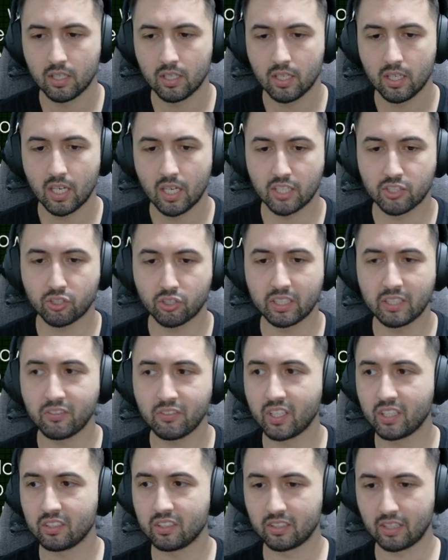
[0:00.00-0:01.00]
And you can
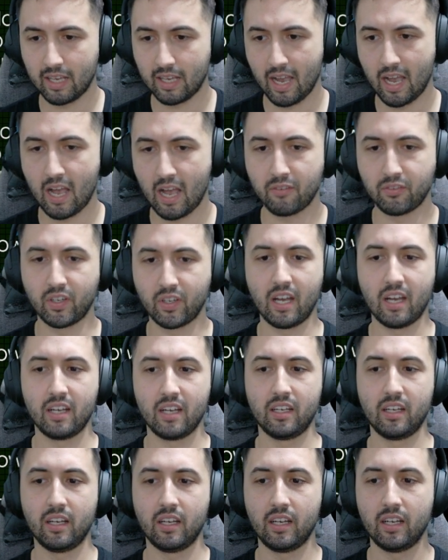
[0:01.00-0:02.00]
even have
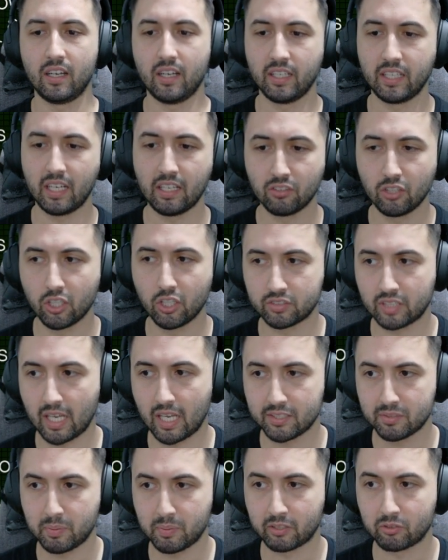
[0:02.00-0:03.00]
an unlocked
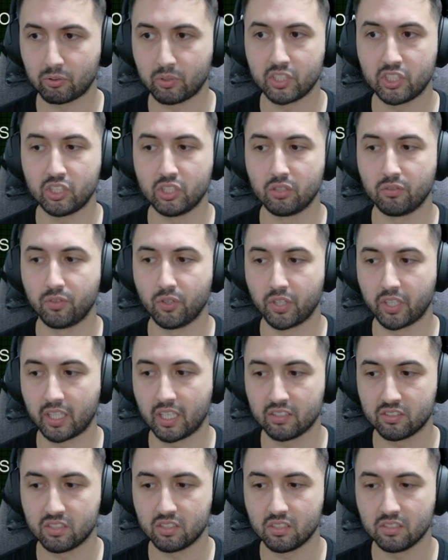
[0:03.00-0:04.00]
aspect ratio for the
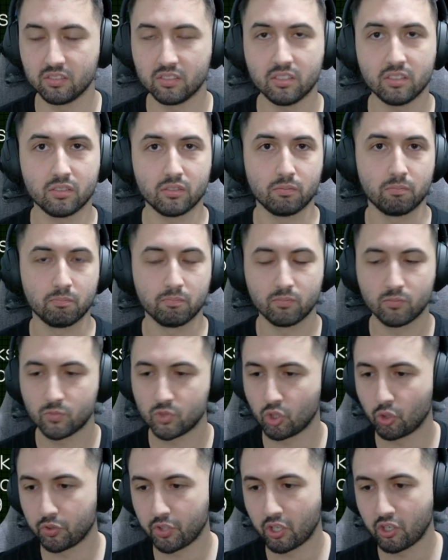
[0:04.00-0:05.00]
cutscenes.
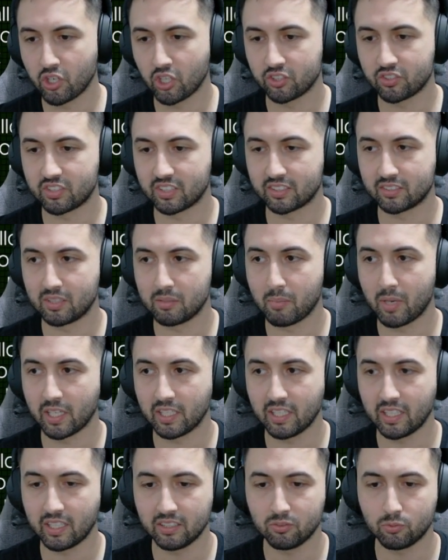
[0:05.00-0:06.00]
So they're not
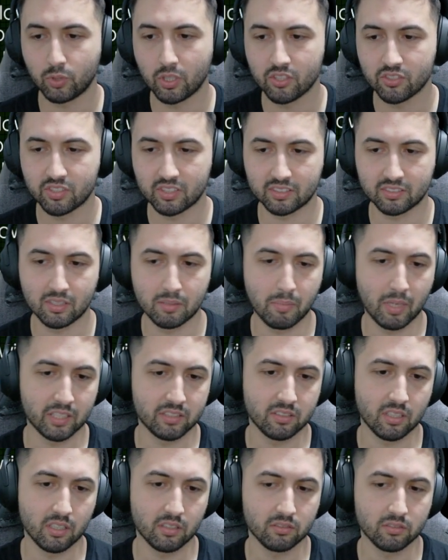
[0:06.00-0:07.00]
16:9, we're on
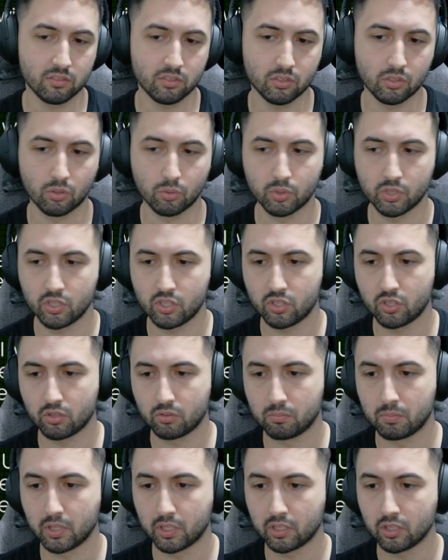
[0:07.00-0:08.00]
16:10, so we should
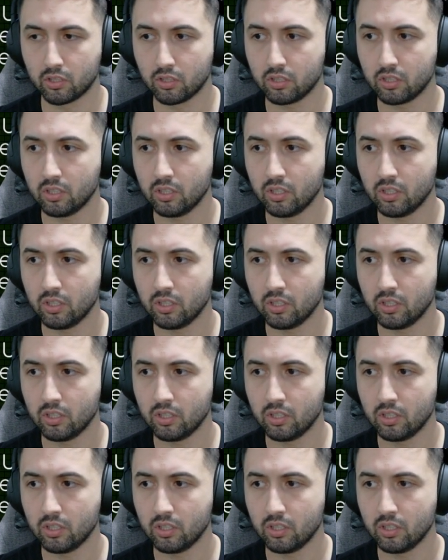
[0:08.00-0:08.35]
be good.